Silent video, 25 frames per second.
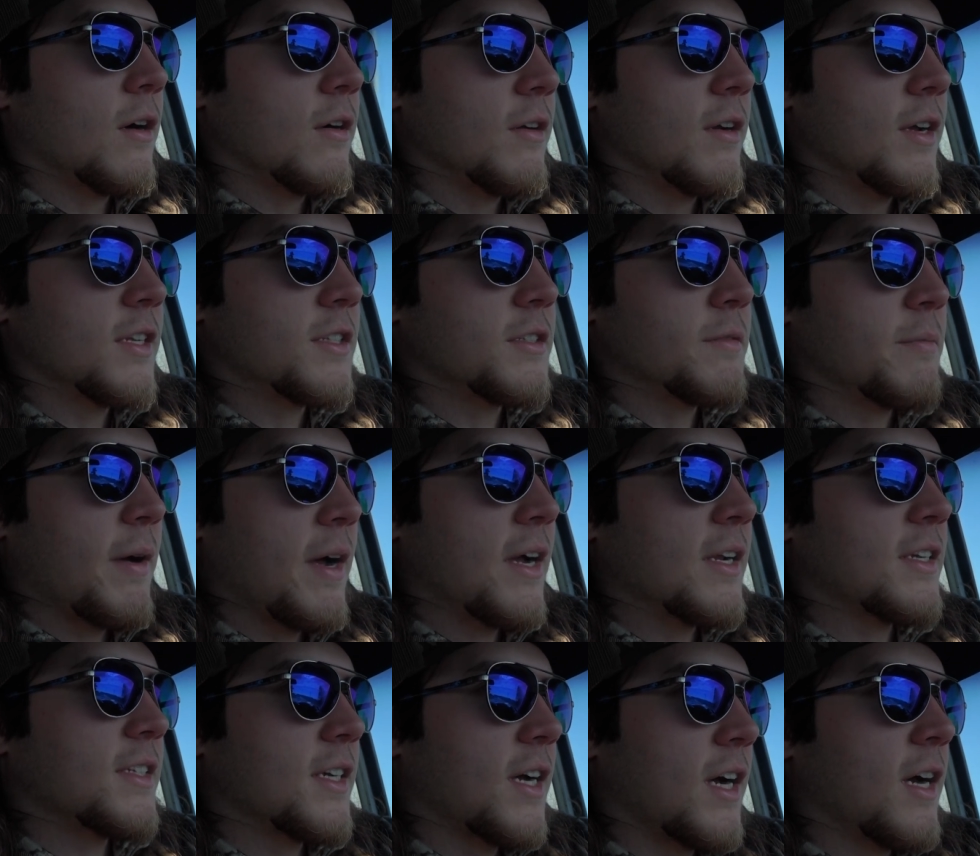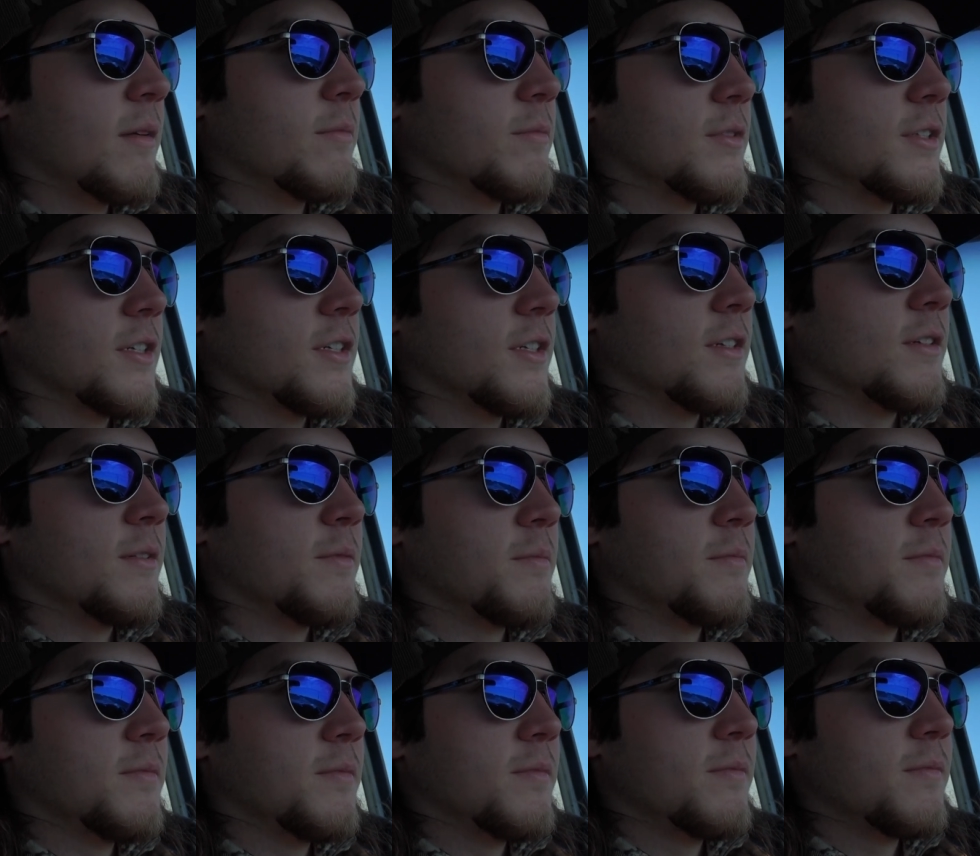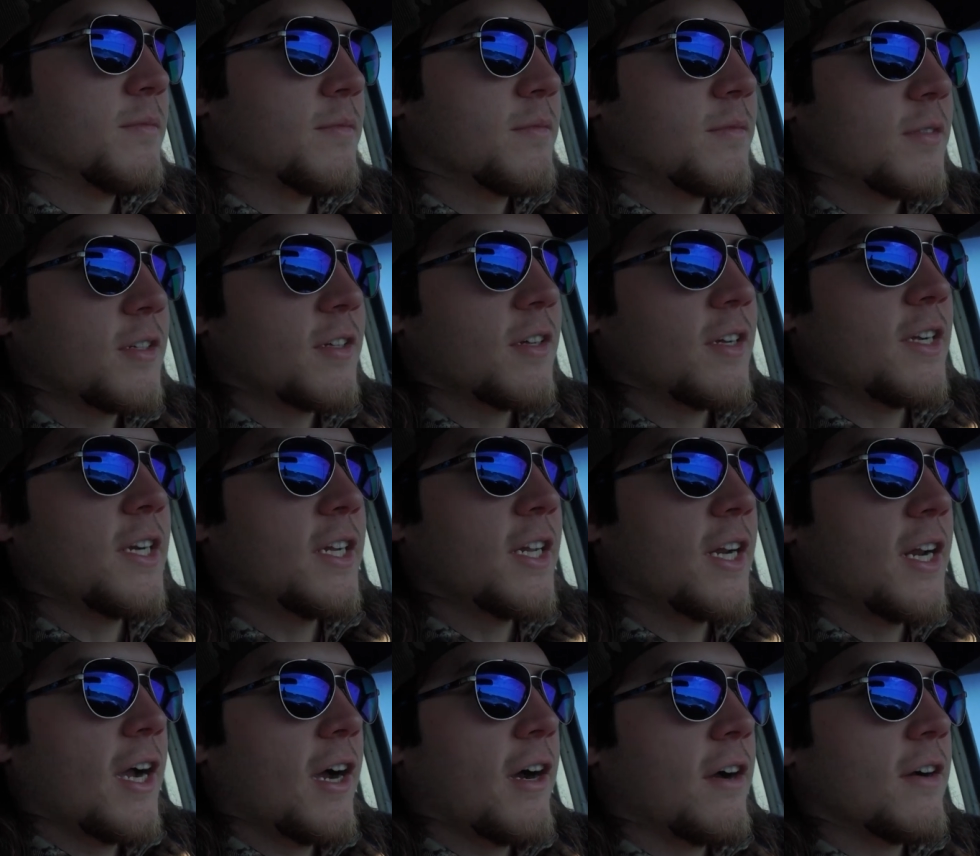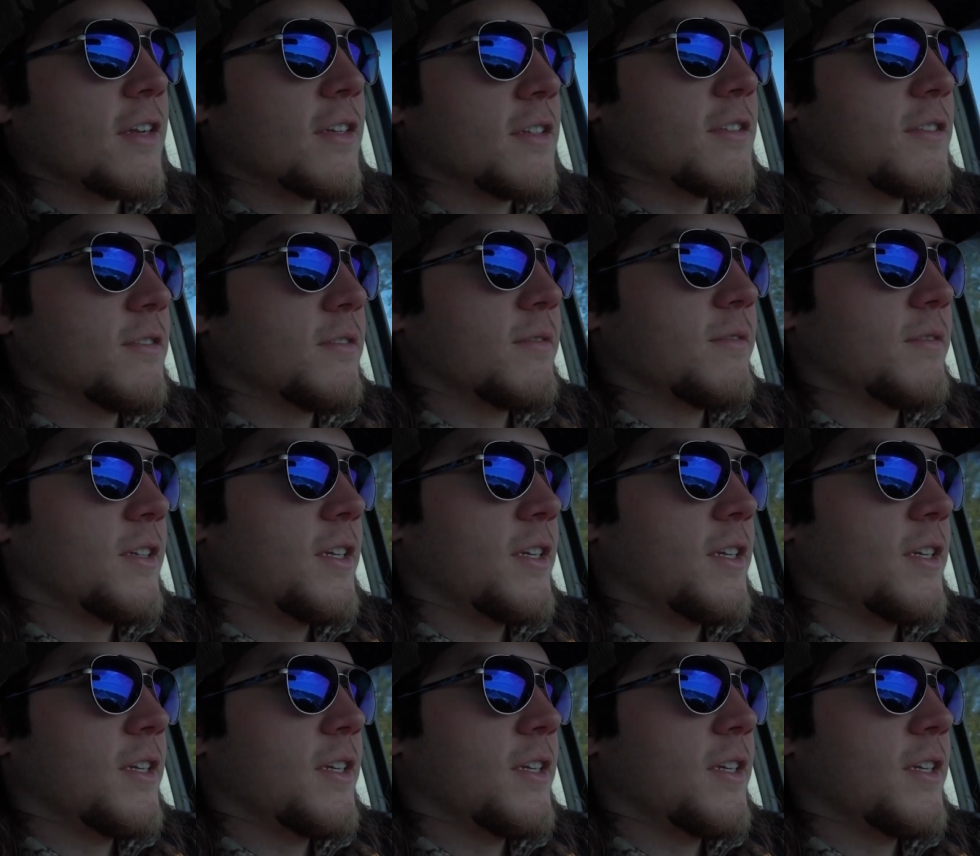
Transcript: it's about time to clean it out. It's,